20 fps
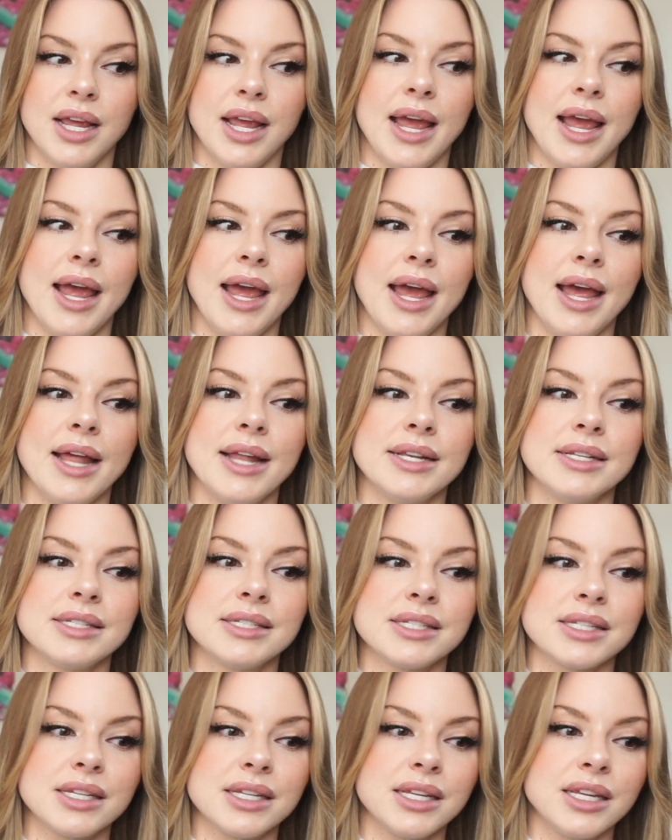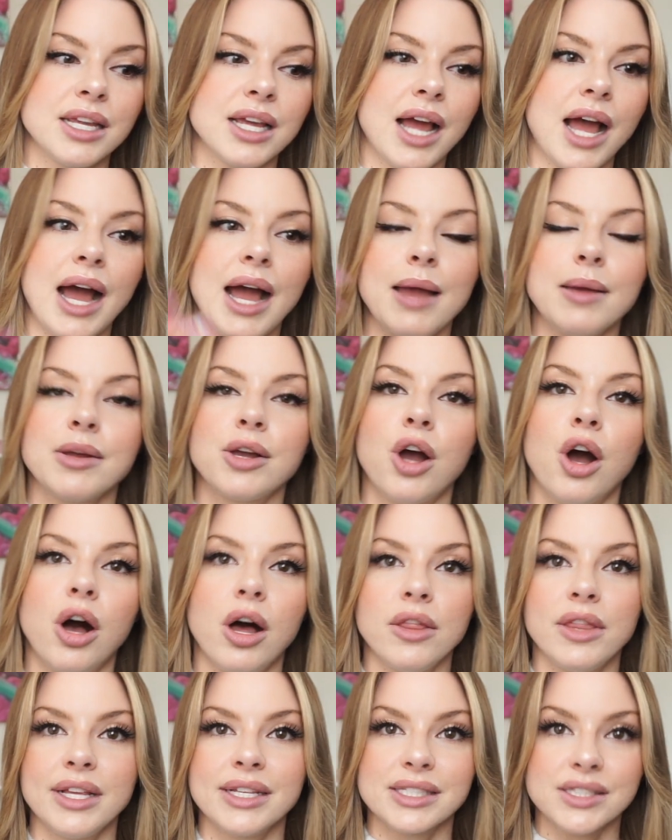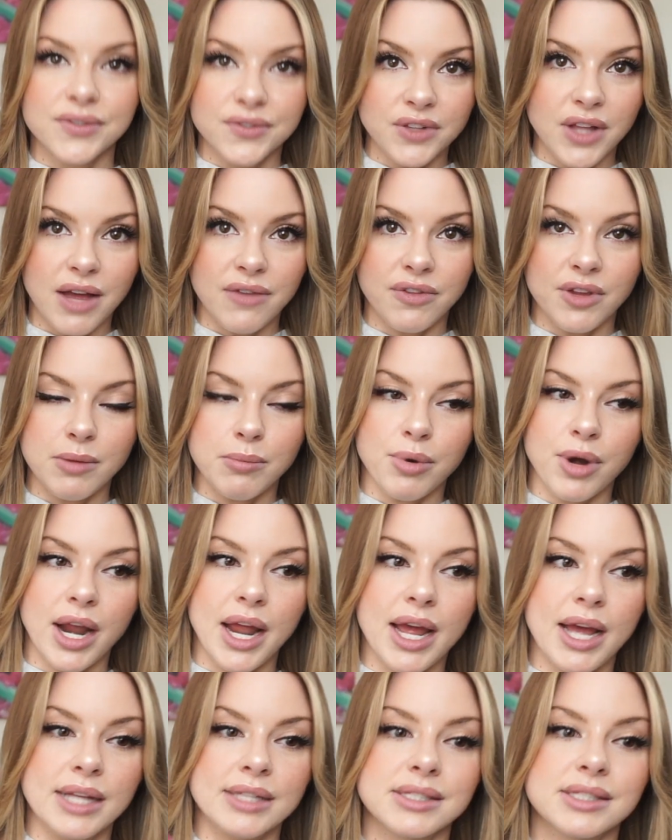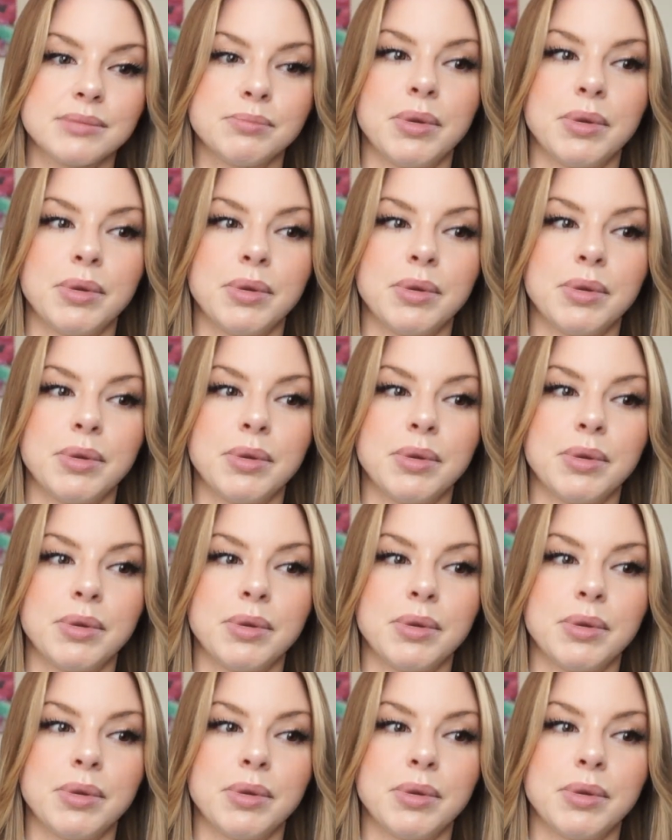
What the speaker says: And I call these fluffy brands,